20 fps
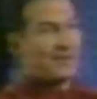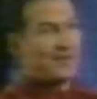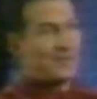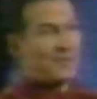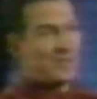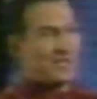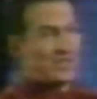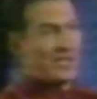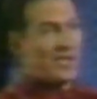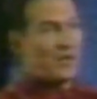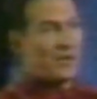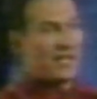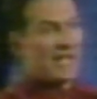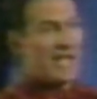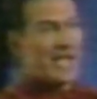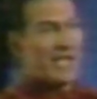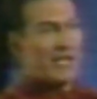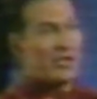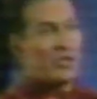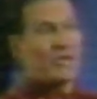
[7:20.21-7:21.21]
But the only
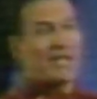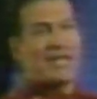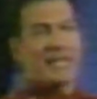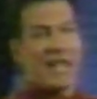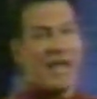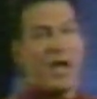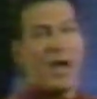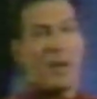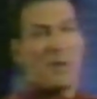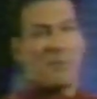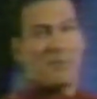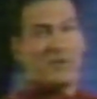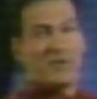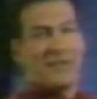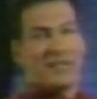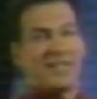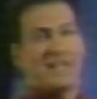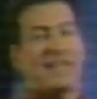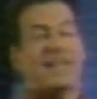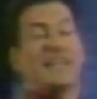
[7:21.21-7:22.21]
guy who can help
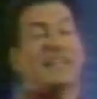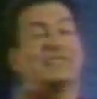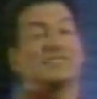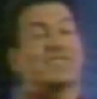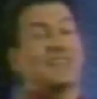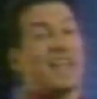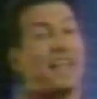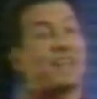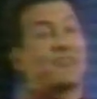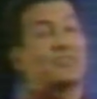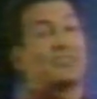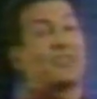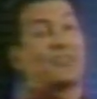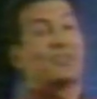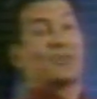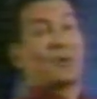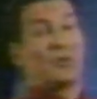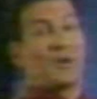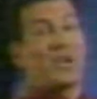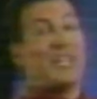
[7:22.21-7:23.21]
is an
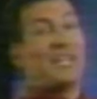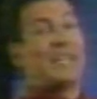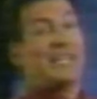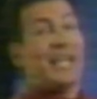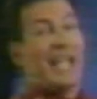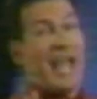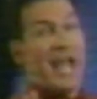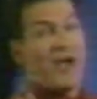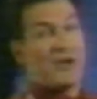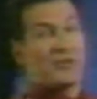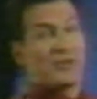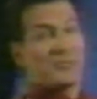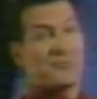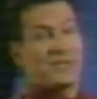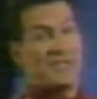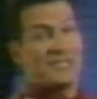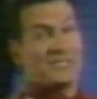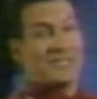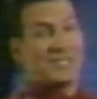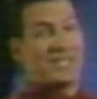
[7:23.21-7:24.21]
ancient Greek
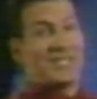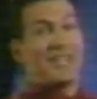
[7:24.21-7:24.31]
alchemist,